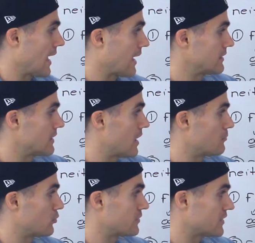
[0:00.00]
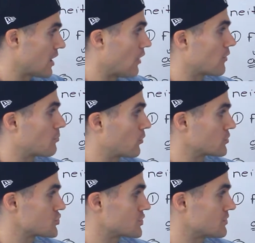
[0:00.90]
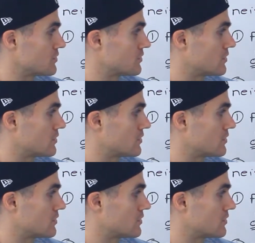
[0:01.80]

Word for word: end up with the other portion.